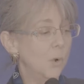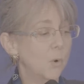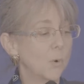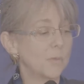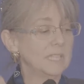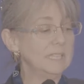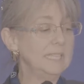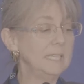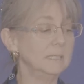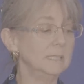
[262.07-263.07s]
or the
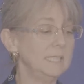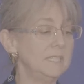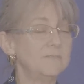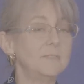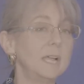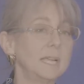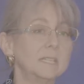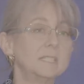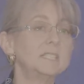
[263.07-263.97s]
legally defined